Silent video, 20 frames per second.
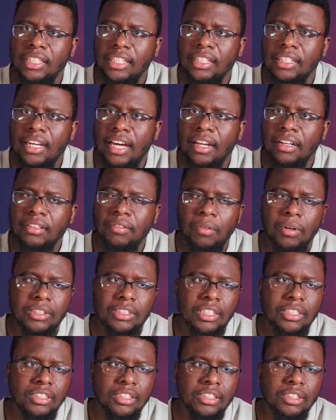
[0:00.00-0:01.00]
I think God
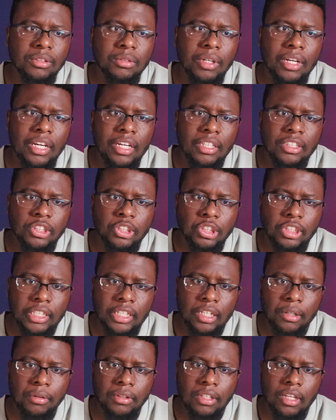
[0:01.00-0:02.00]
wants us to
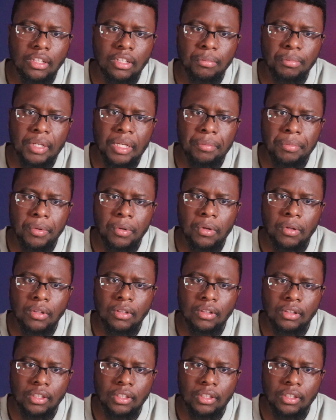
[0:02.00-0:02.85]
share with other people